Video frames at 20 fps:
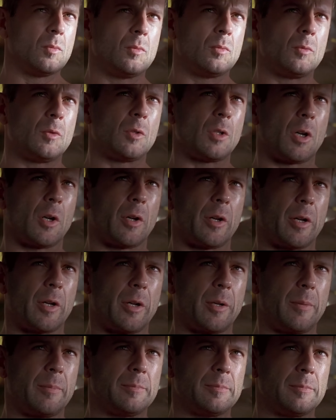to operate a
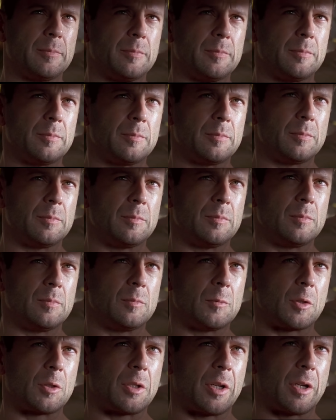passenger urban air
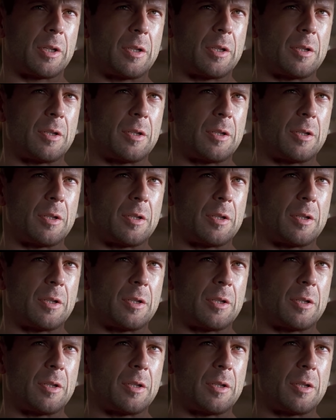mobility